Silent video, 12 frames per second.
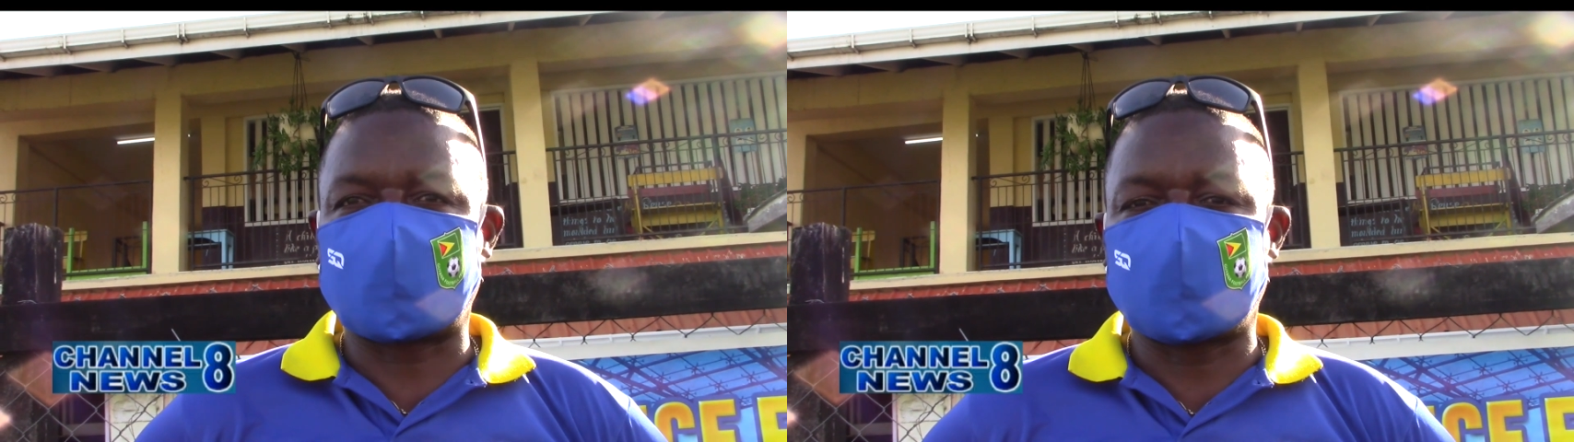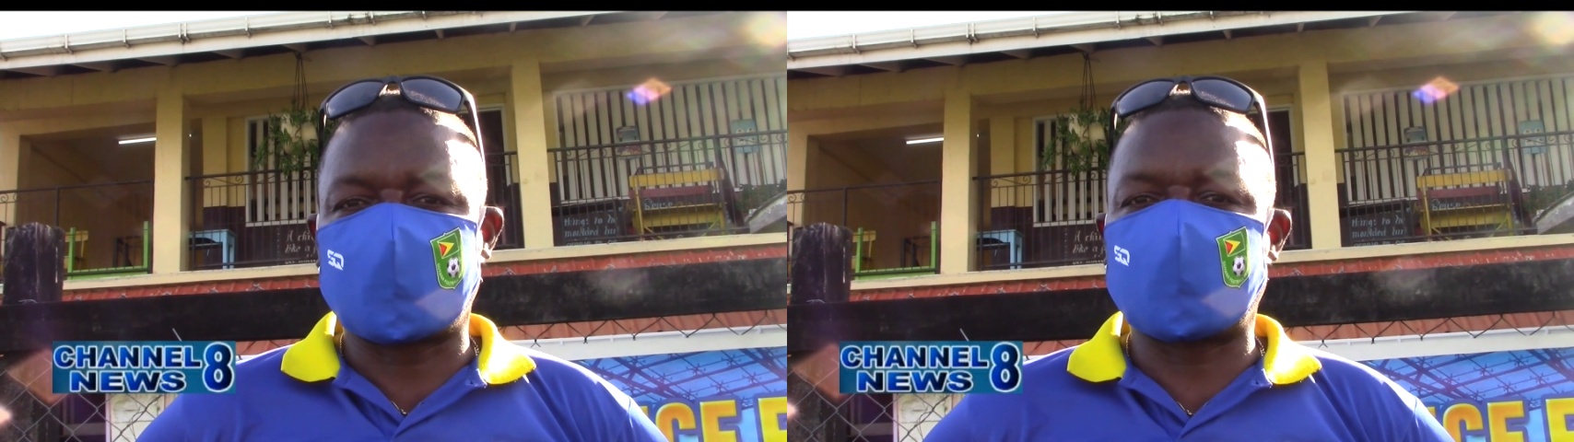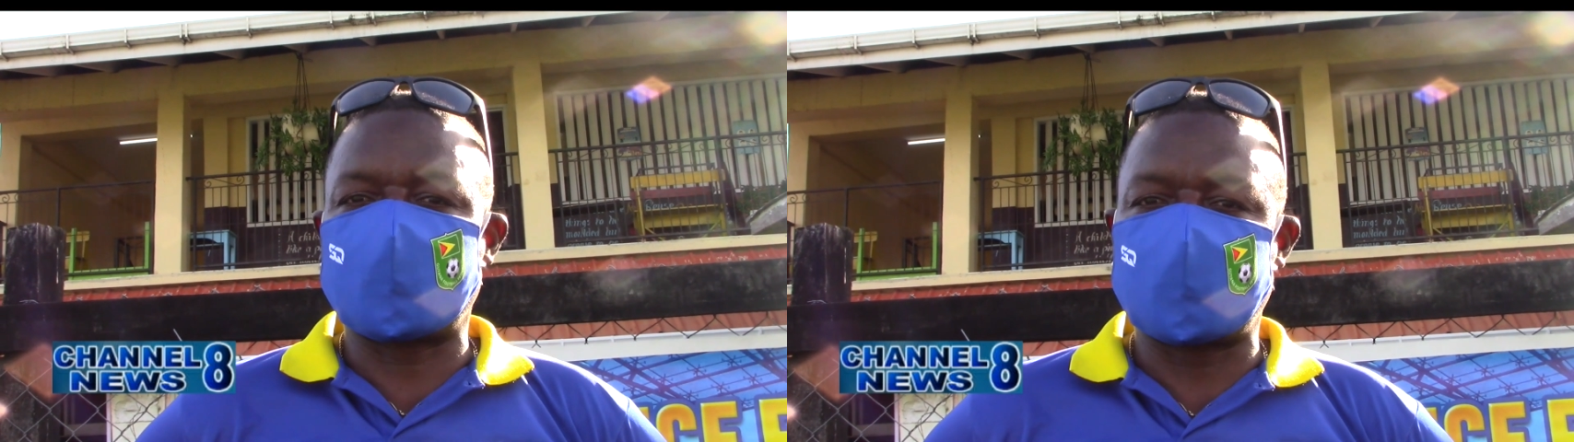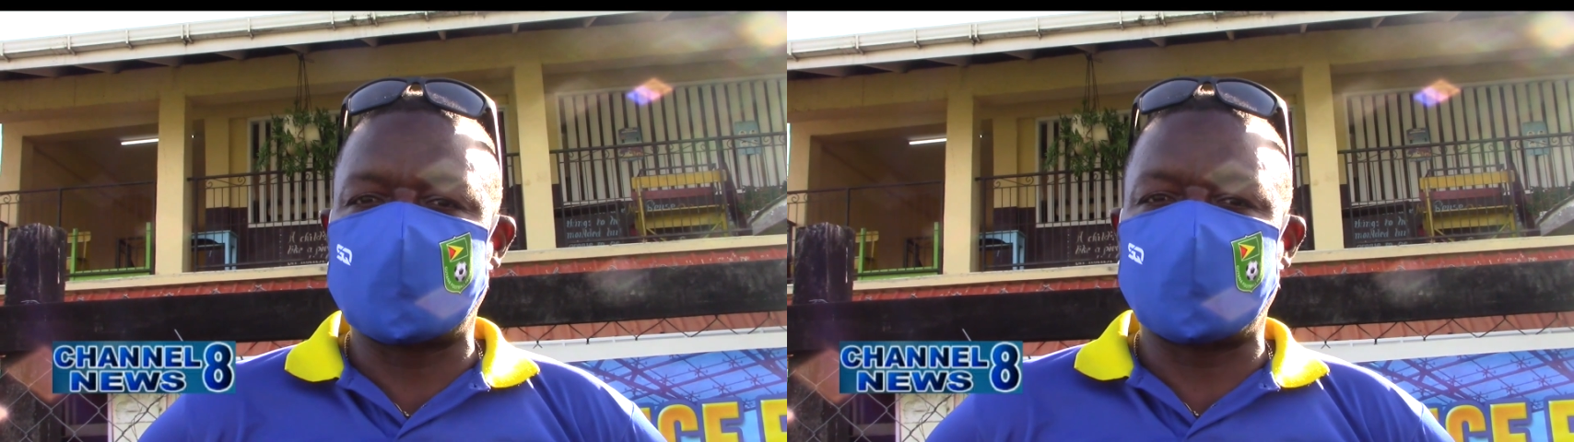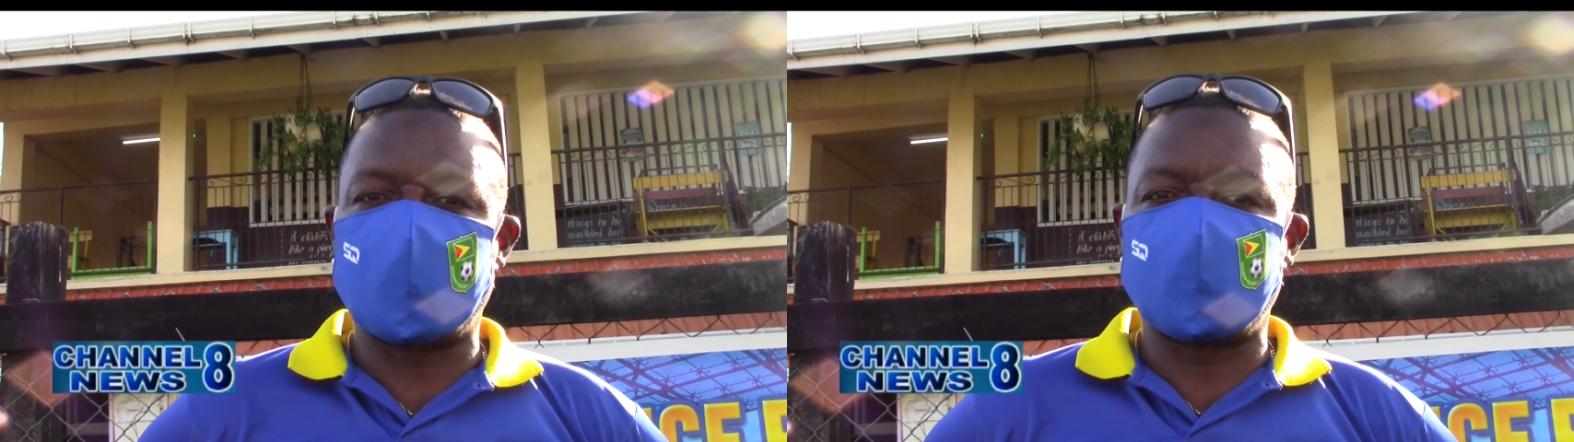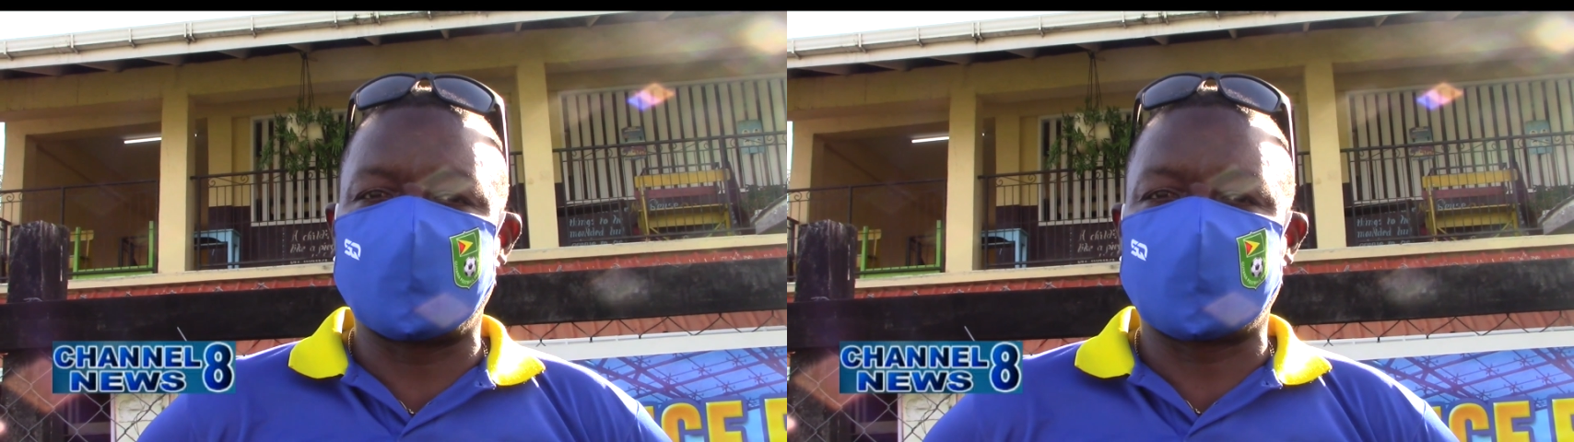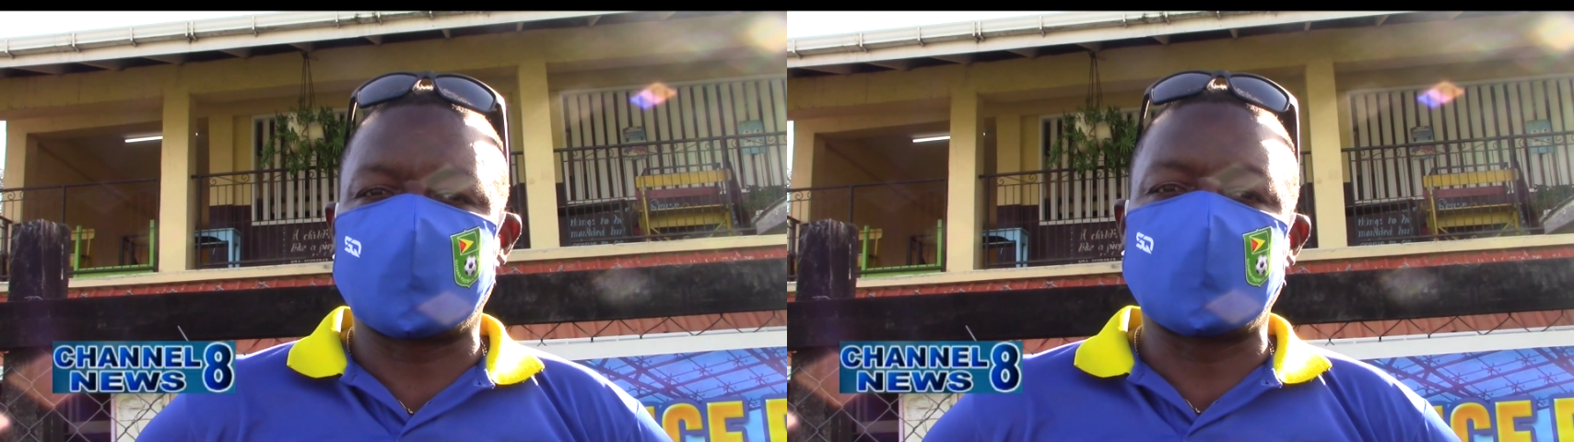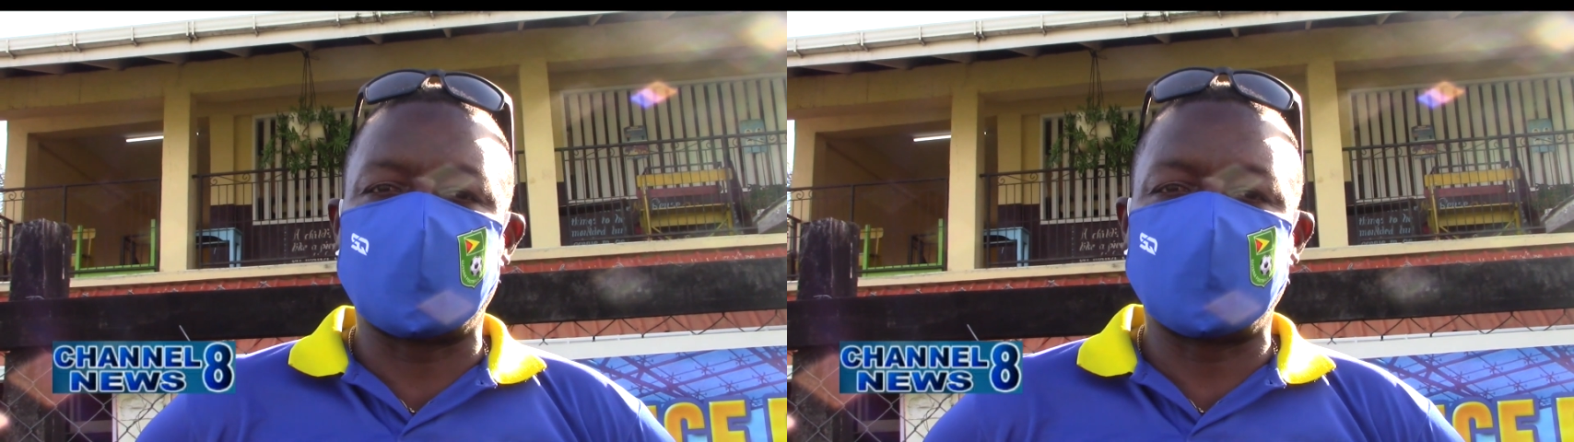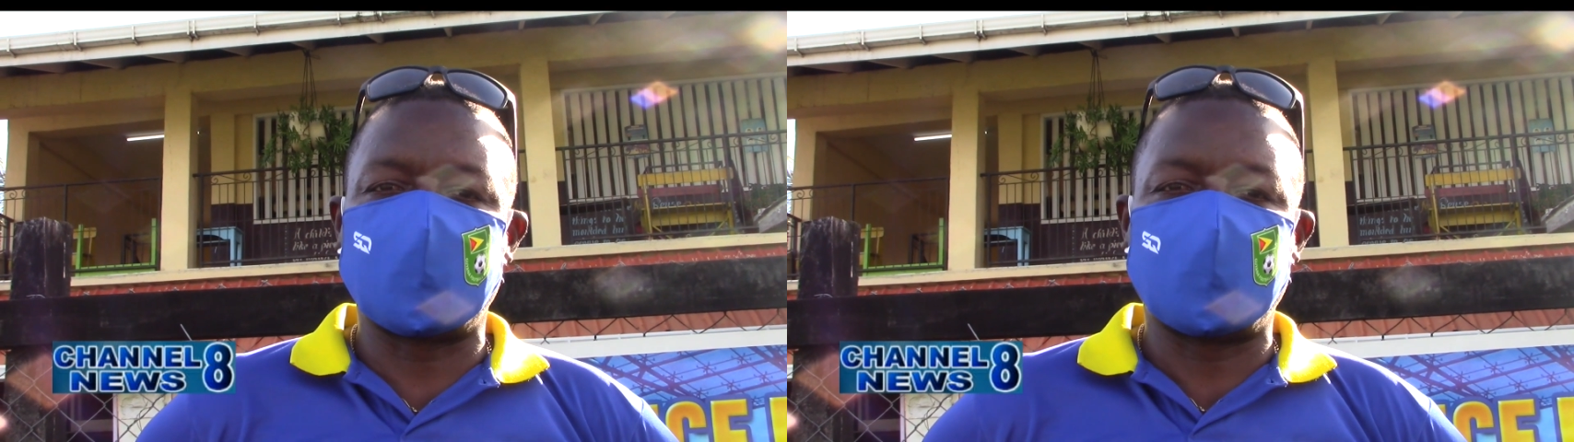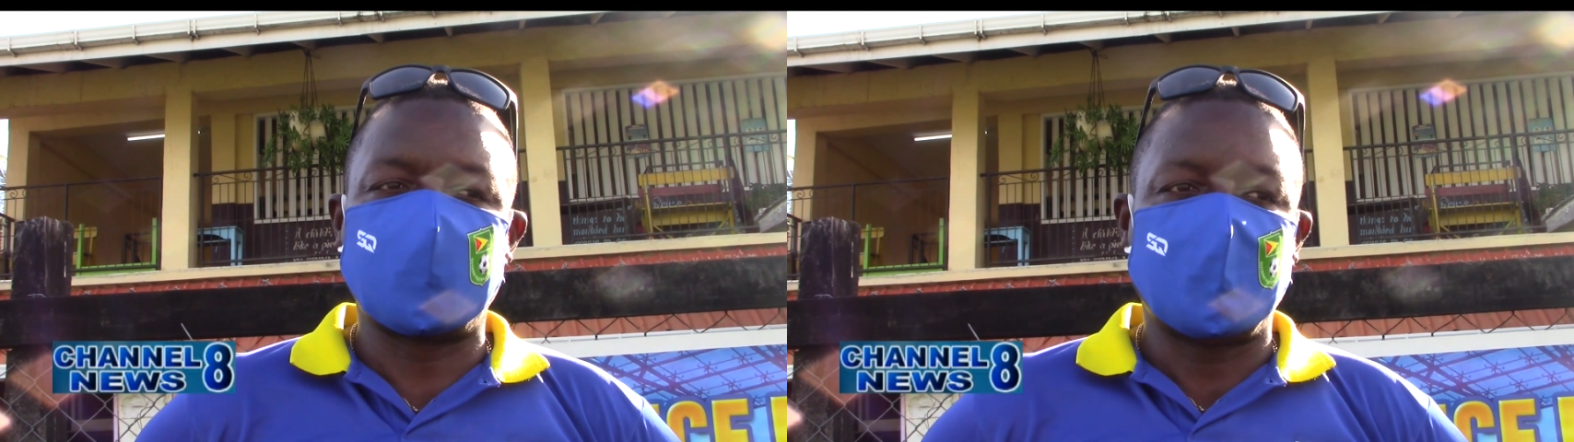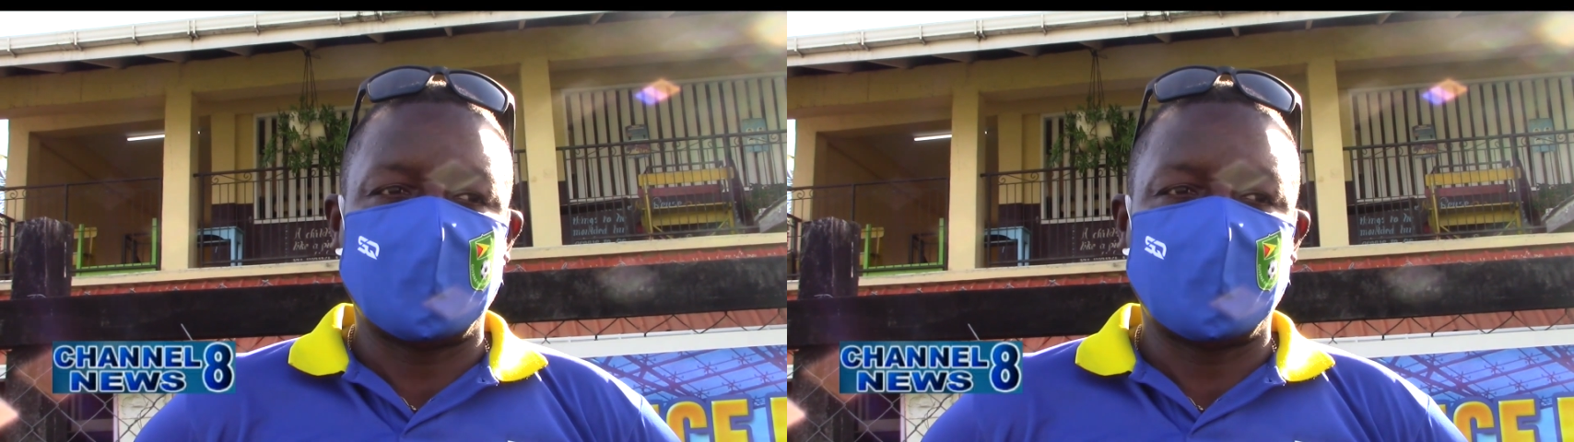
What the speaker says: 13 years and younger